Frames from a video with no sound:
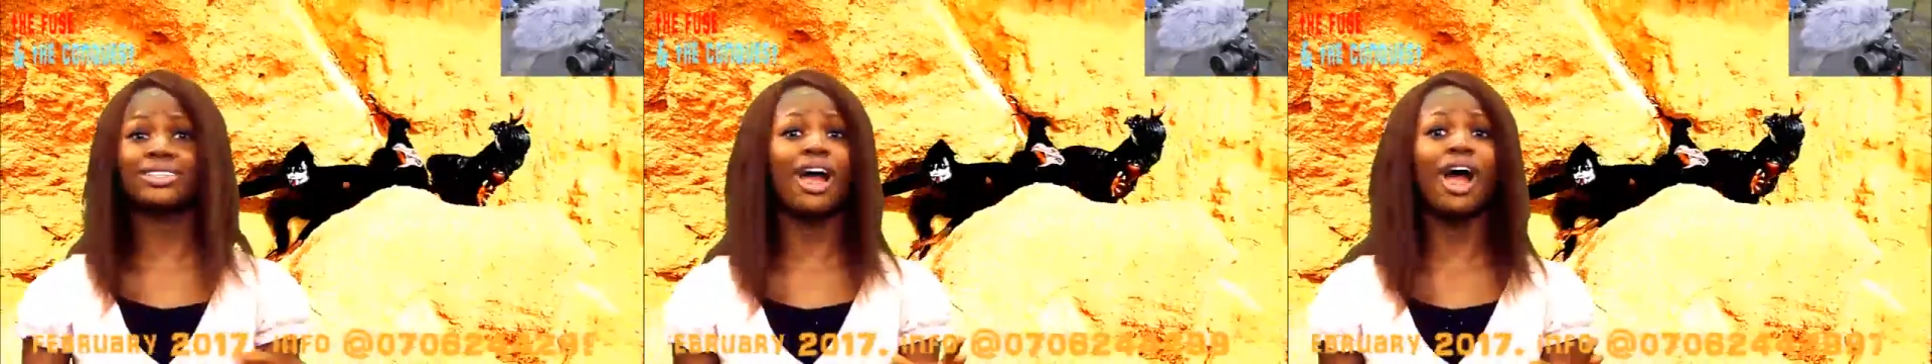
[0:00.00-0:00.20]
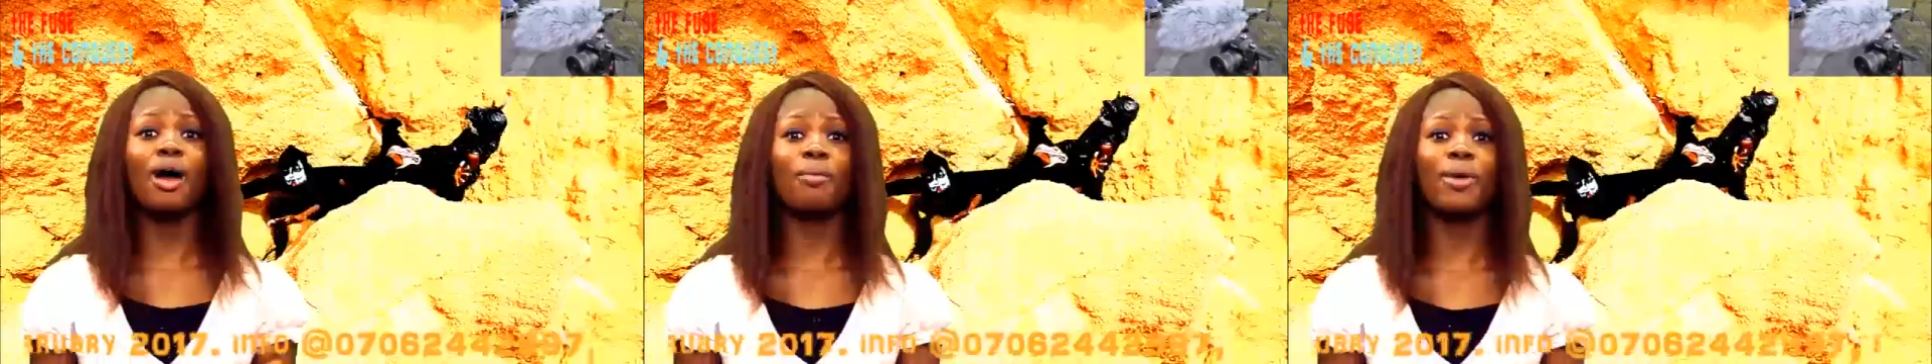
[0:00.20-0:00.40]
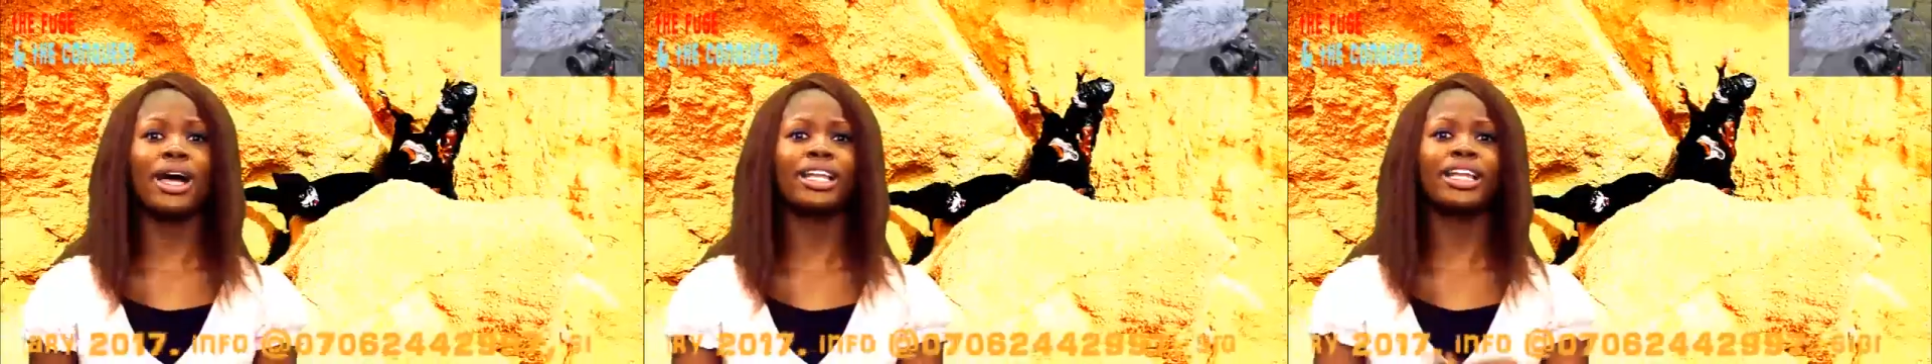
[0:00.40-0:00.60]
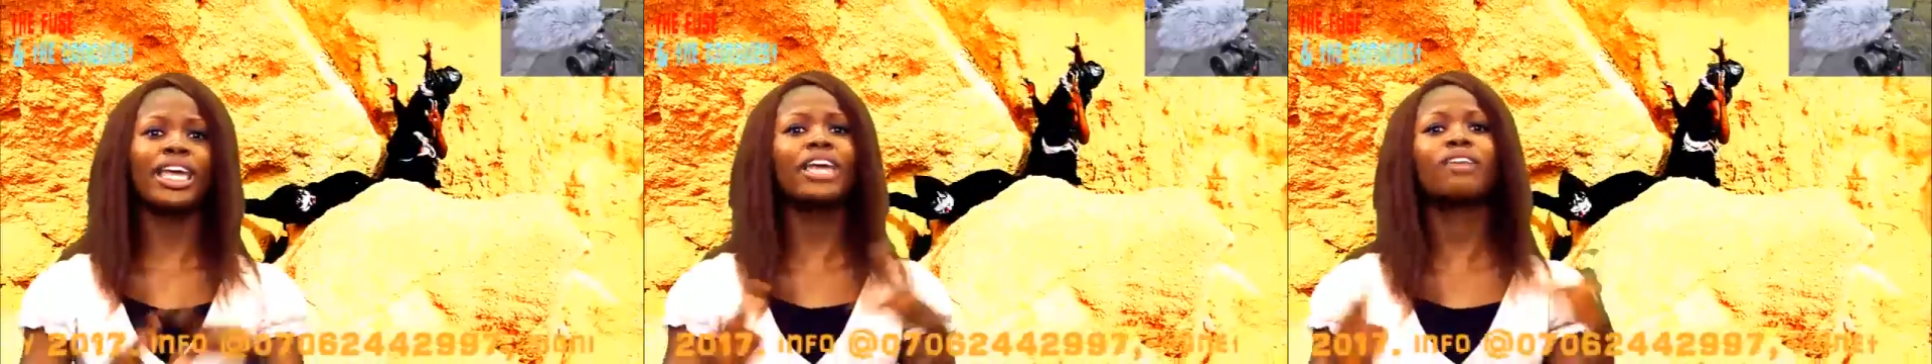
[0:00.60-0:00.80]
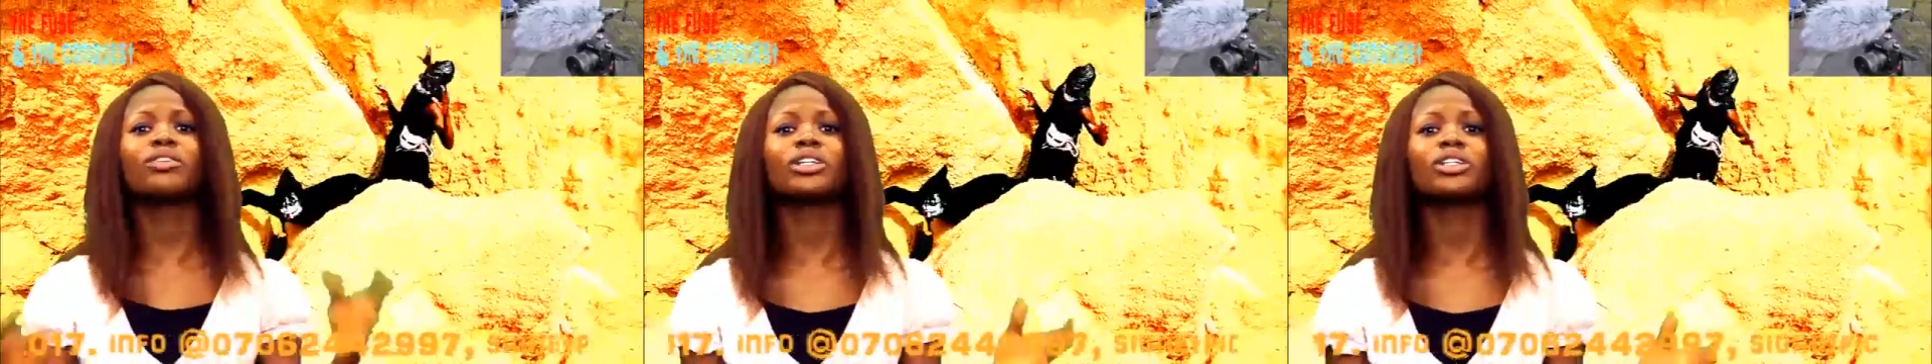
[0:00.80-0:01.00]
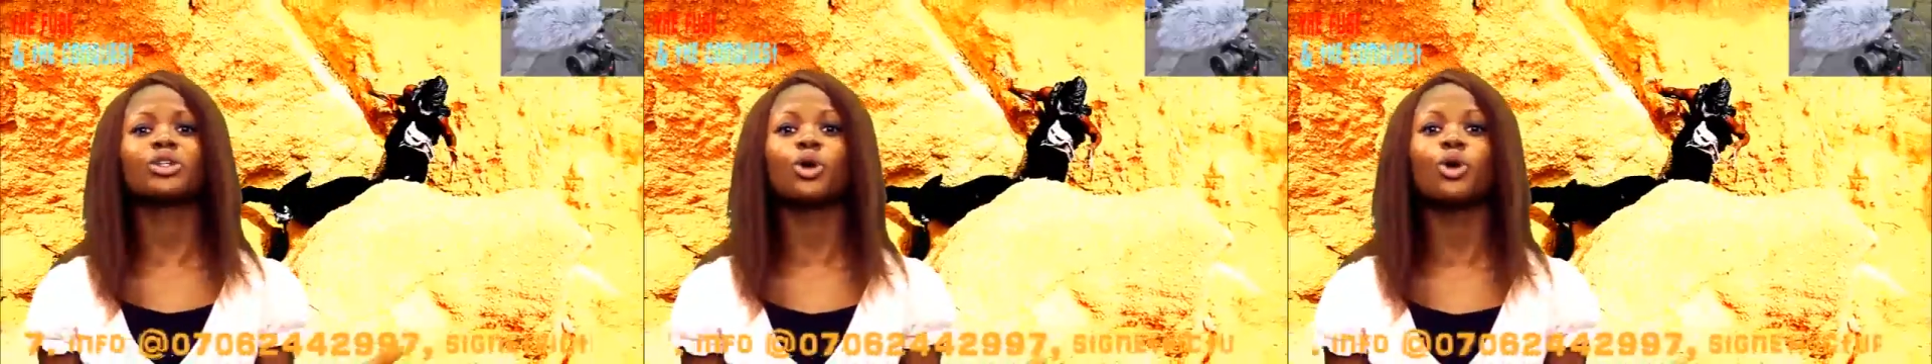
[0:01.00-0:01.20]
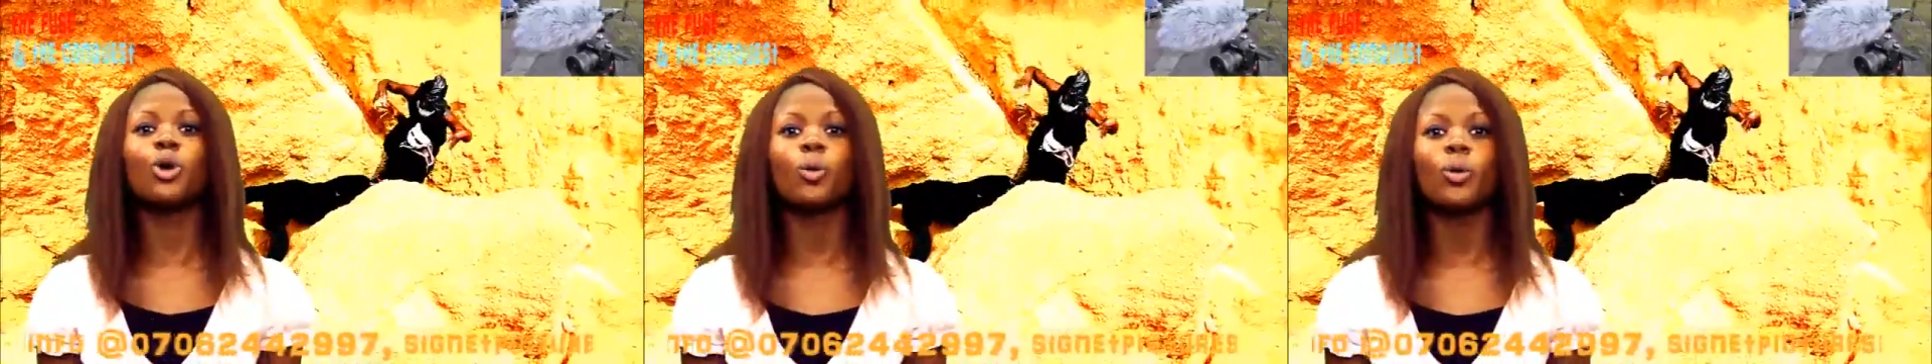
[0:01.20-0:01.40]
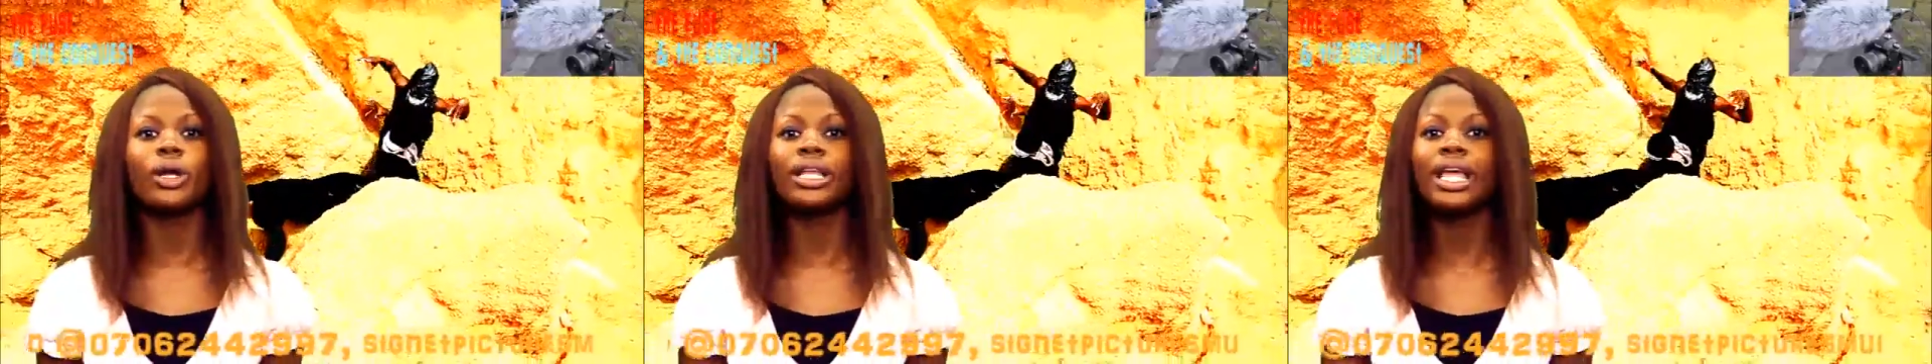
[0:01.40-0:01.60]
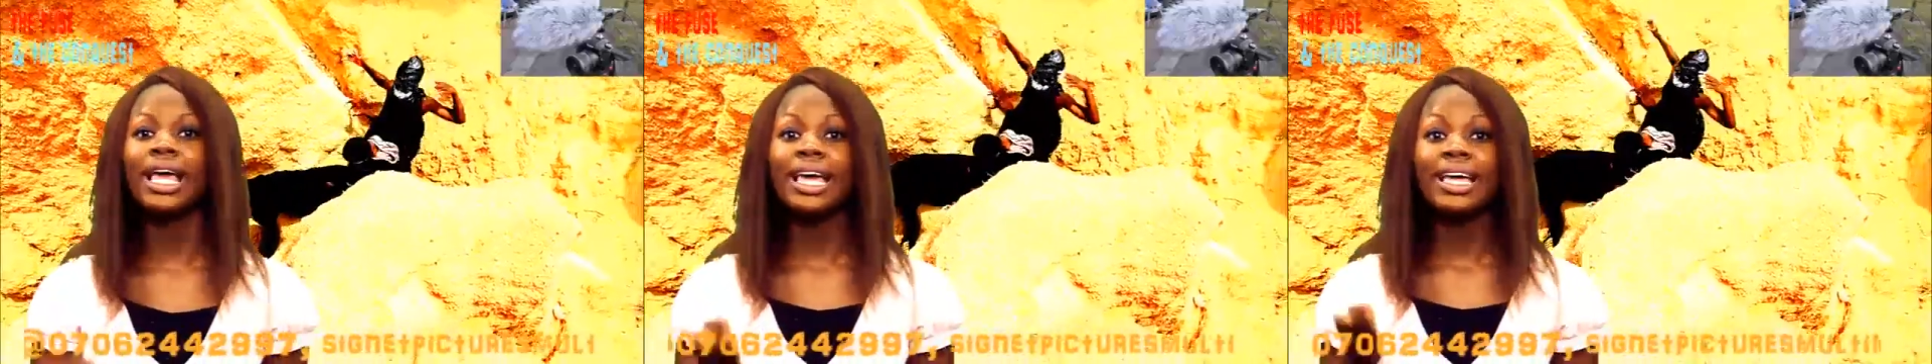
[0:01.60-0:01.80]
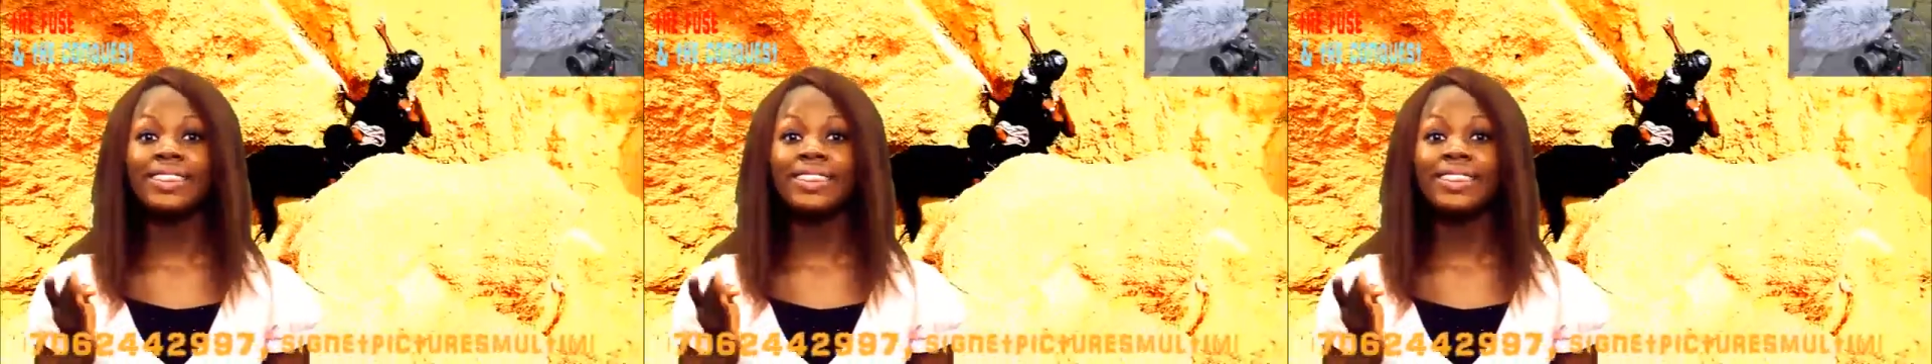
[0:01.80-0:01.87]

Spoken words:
Taraba, and even in the whole world?